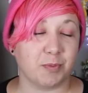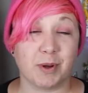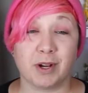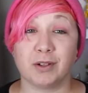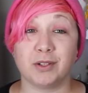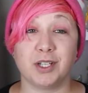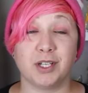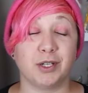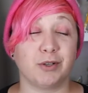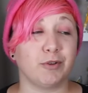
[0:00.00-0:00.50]

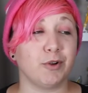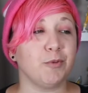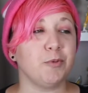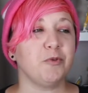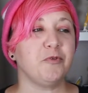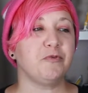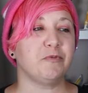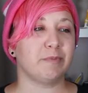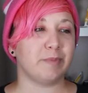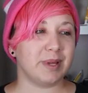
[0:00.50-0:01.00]
Apparently, a group
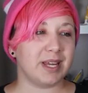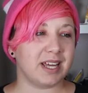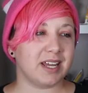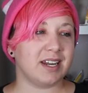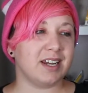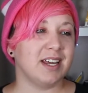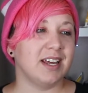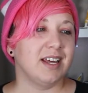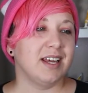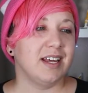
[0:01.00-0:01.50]
of
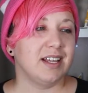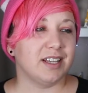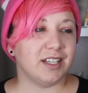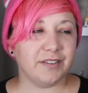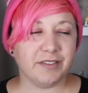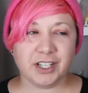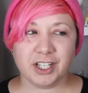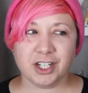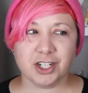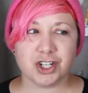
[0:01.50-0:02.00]
men
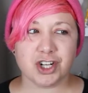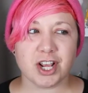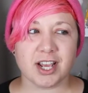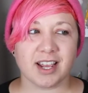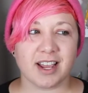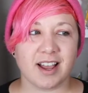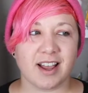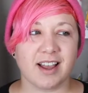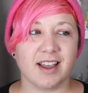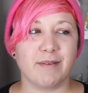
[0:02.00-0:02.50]
living in
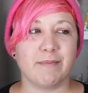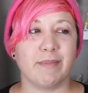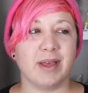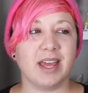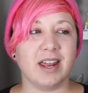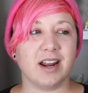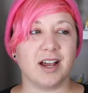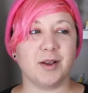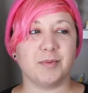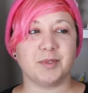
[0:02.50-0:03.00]
Shanghai
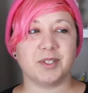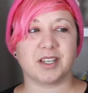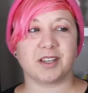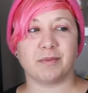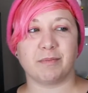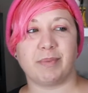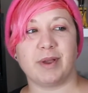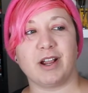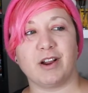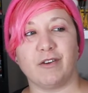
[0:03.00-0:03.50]
met up to
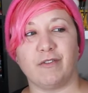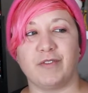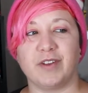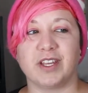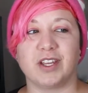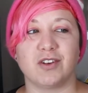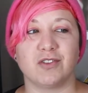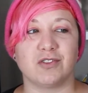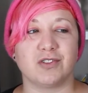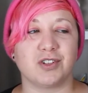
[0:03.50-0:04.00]
compare
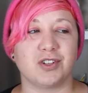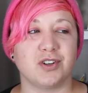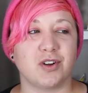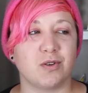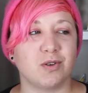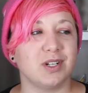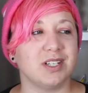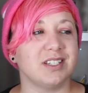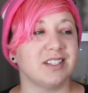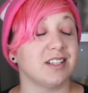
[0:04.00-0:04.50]
figures,
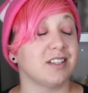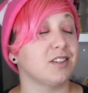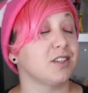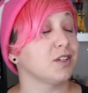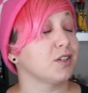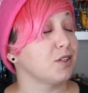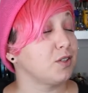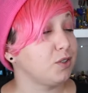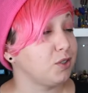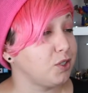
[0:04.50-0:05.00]
noticed that
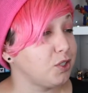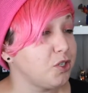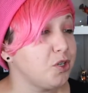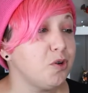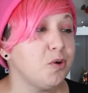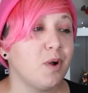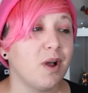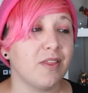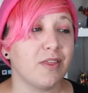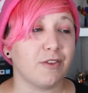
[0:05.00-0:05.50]
the
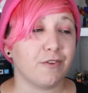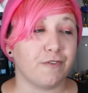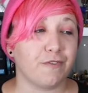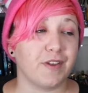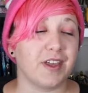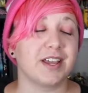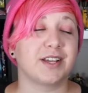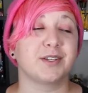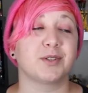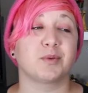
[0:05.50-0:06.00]
glue on the
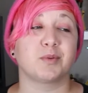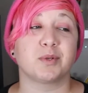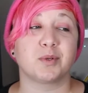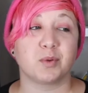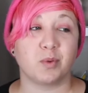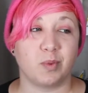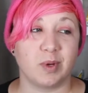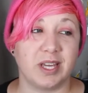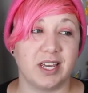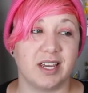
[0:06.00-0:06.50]
fakes was
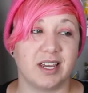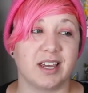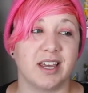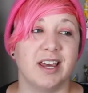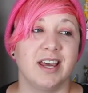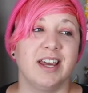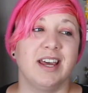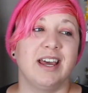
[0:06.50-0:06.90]
weak,